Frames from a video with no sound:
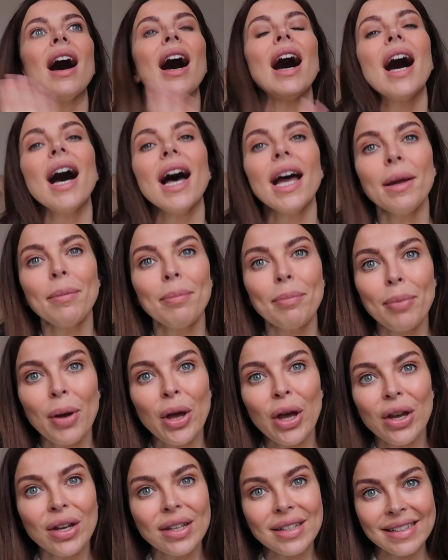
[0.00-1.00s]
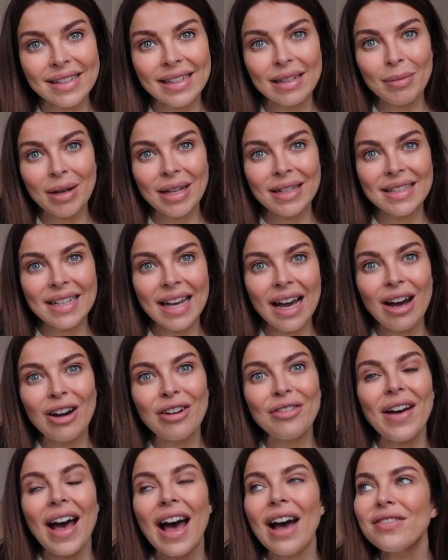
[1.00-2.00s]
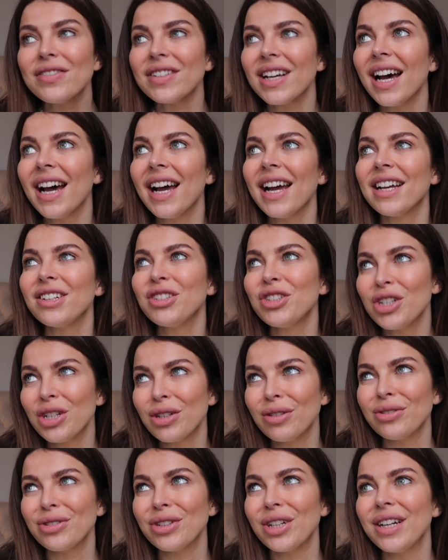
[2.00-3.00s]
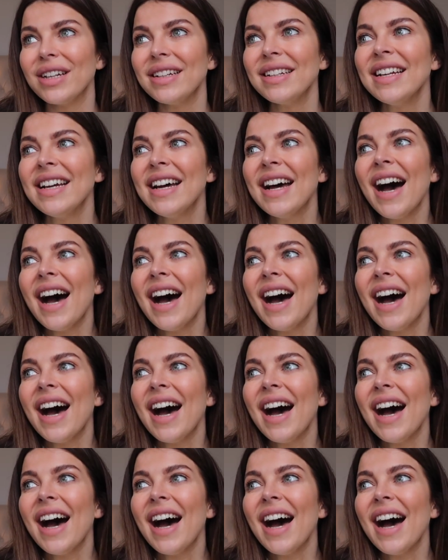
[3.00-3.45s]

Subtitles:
I personally myself, after I had children,